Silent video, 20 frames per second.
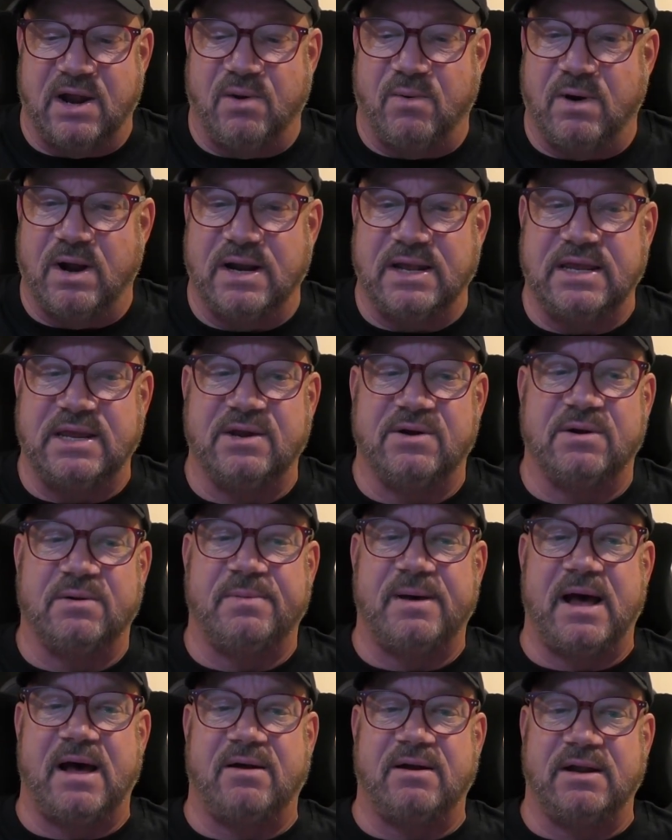don't want to hear
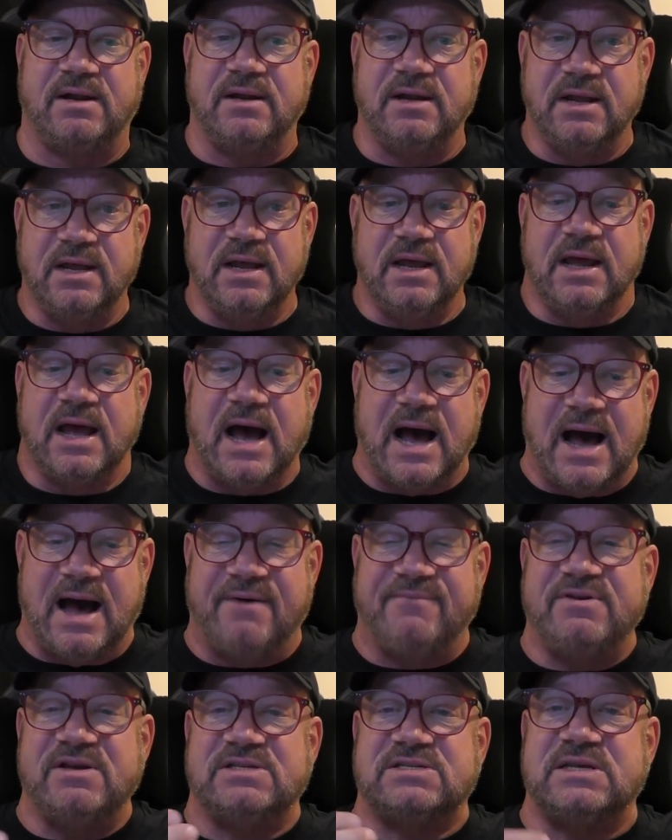about it.
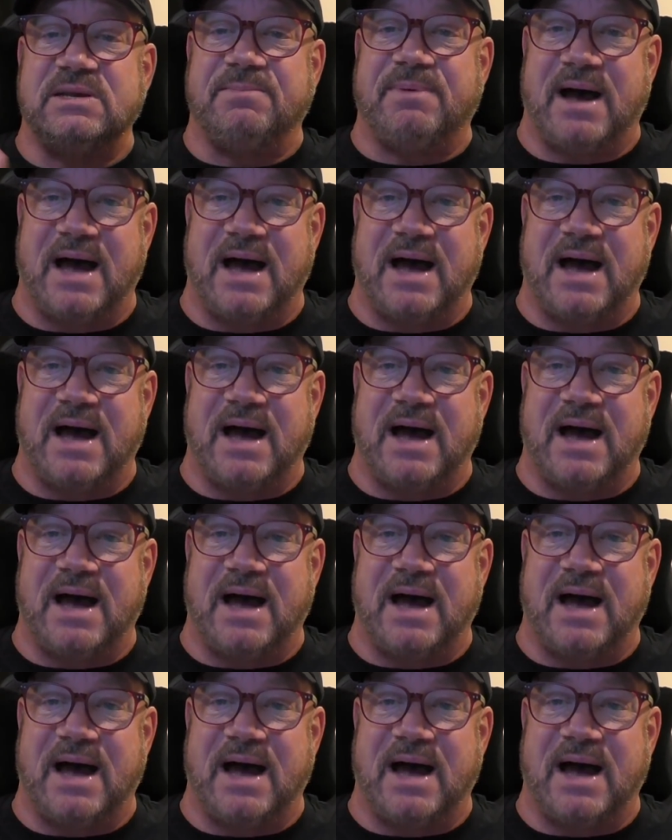Obviously,